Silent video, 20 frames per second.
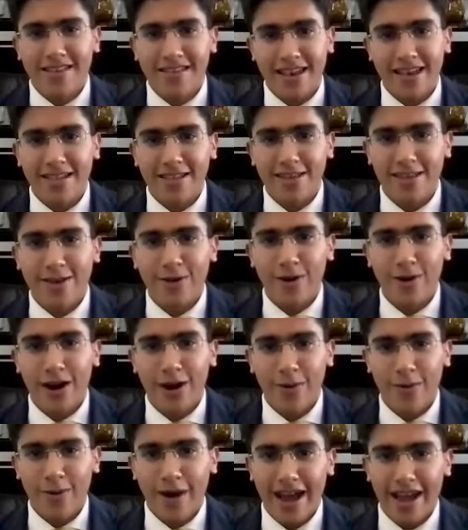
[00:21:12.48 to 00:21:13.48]
since you
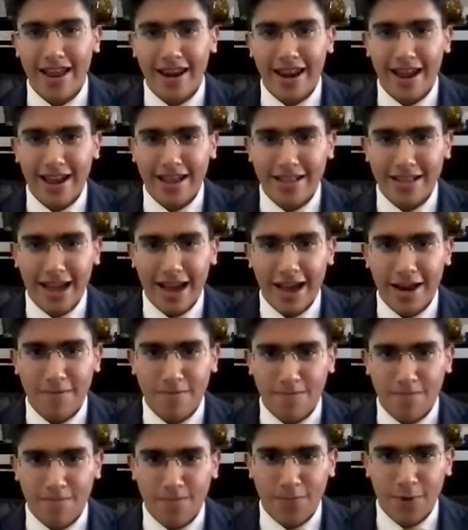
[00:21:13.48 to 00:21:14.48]
are wearing that
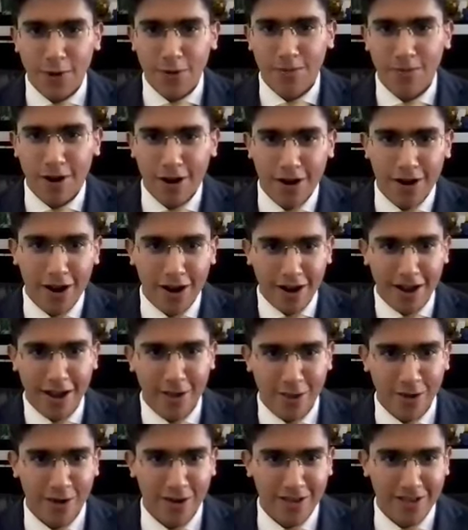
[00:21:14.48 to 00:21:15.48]
Puma running
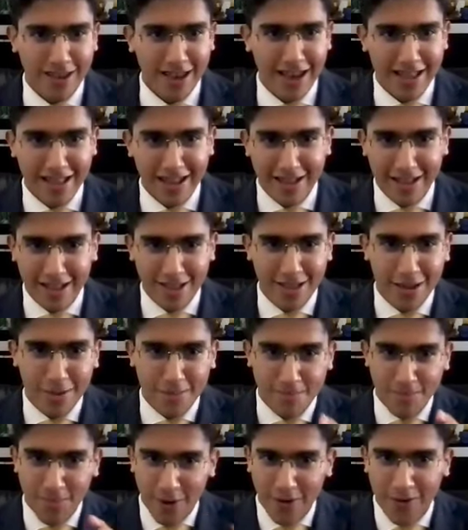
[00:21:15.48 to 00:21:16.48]
jersey, I think this is
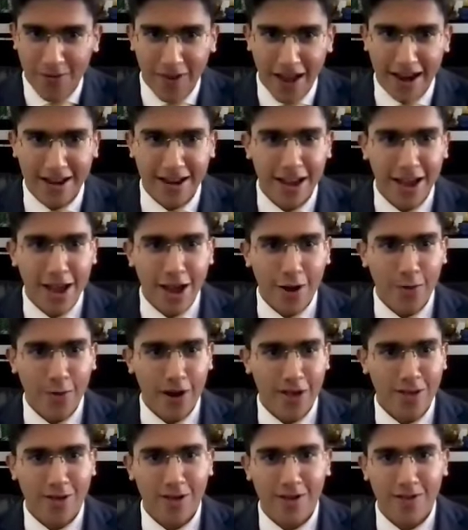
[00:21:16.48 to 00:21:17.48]
a perfect
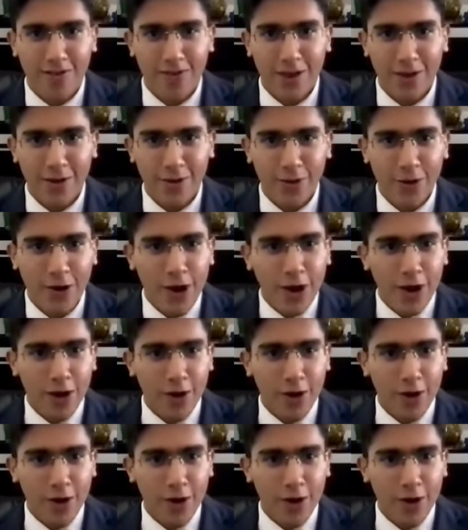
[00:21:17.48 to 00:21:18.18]
question for you.